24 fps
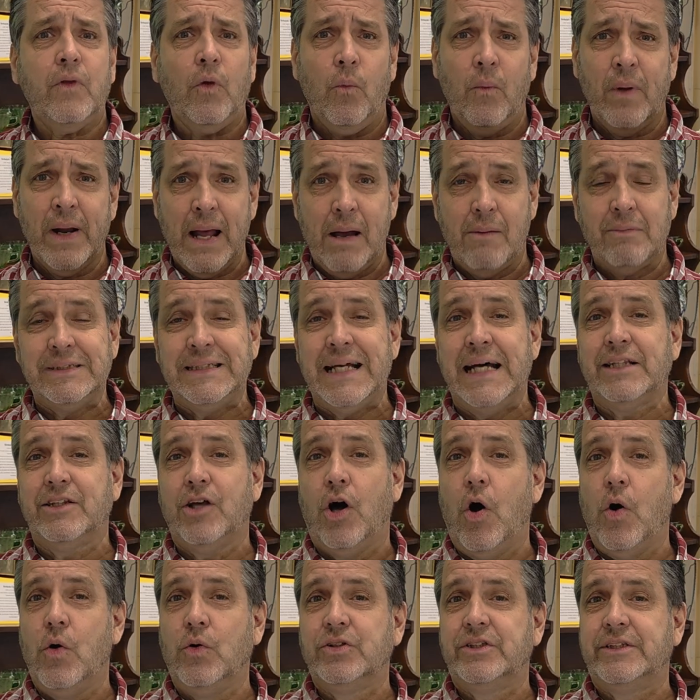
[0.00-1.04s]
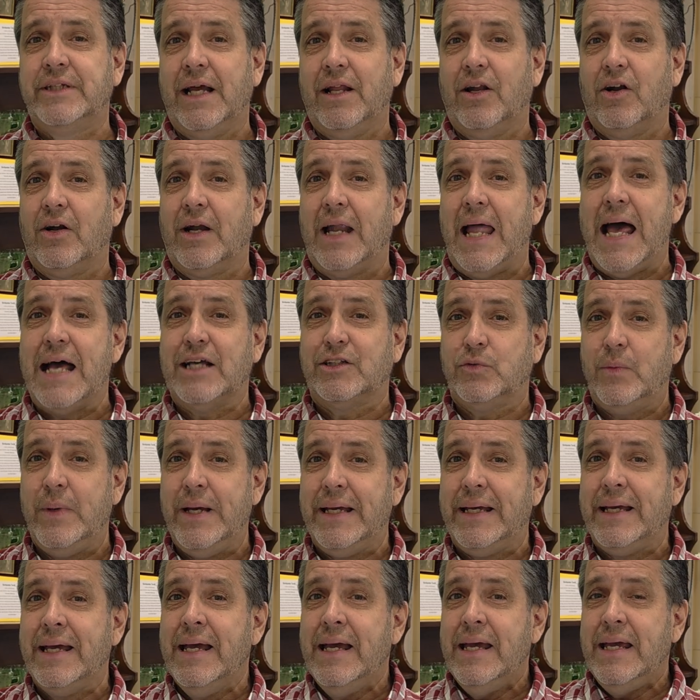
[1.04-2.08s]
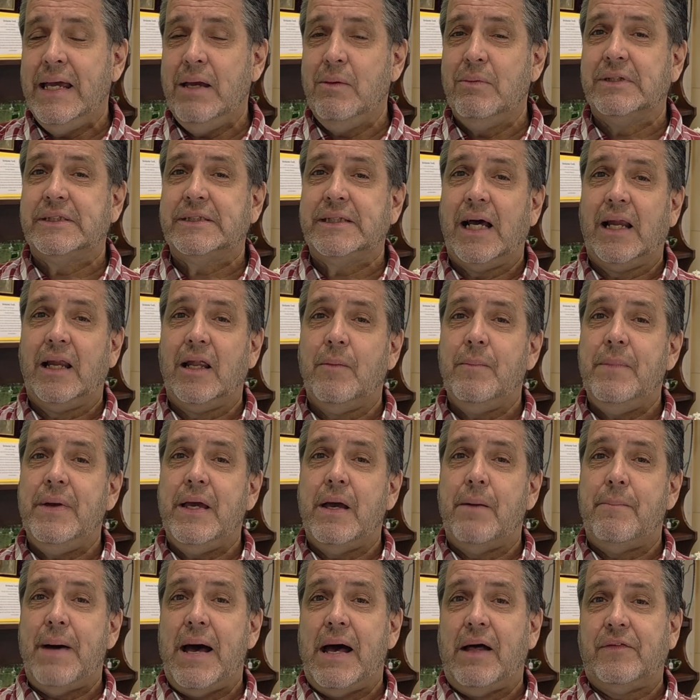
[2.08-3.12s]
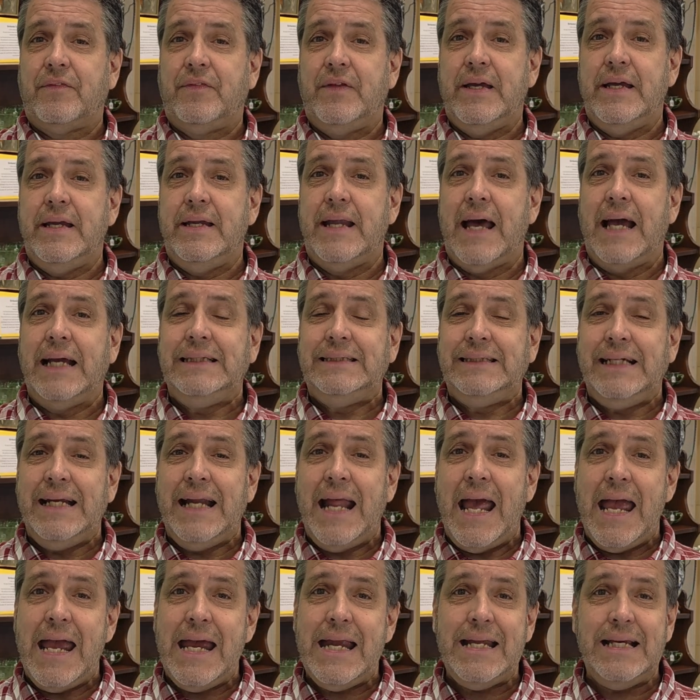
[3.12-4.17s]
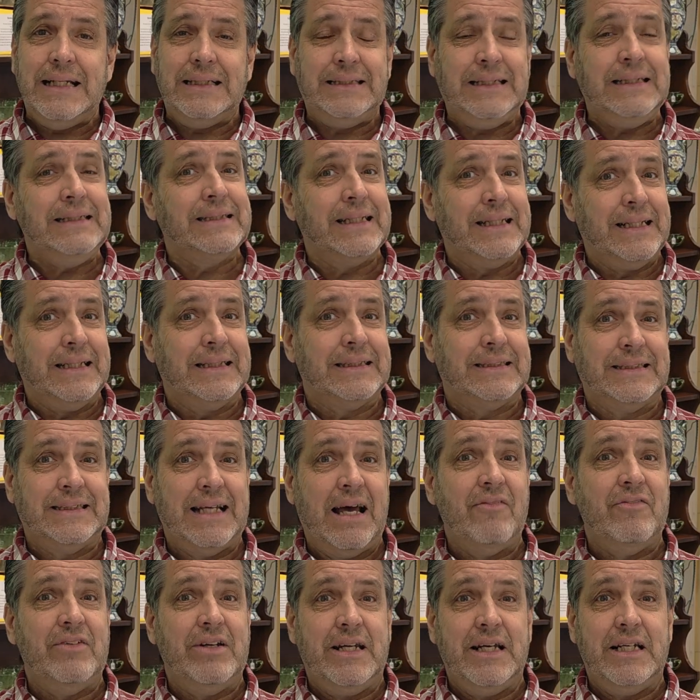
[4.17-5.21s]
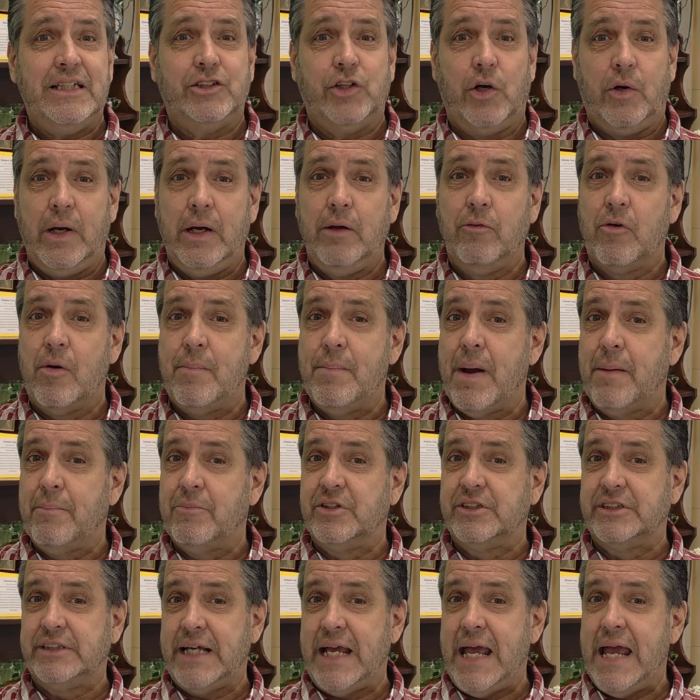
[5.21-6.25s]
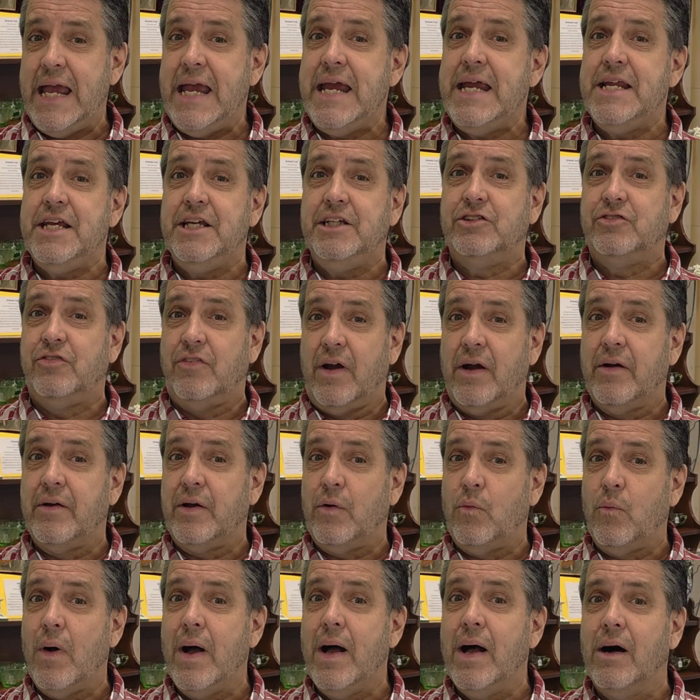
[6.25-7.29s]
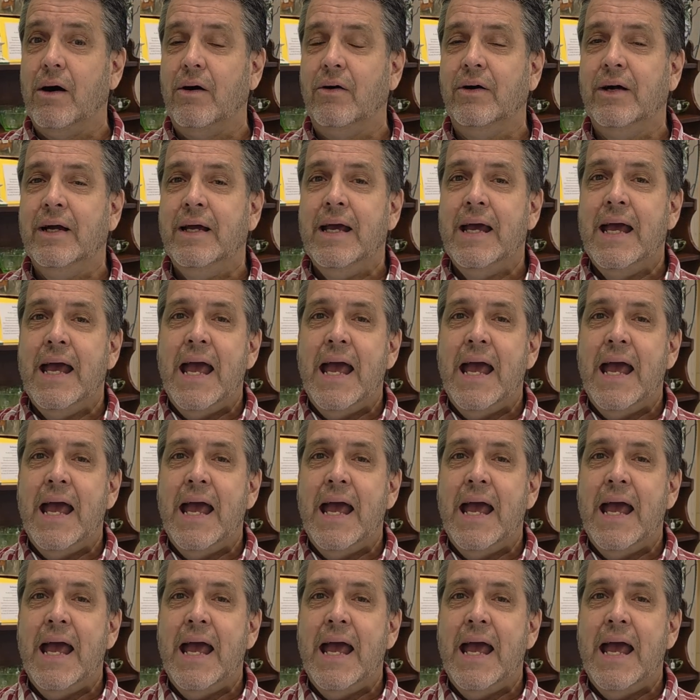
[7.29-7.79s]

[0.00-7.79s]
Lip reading: When I was at the wholesaler last week, he was telling me about the 1980s. He's in his 70s, so he remembers the 80s very well.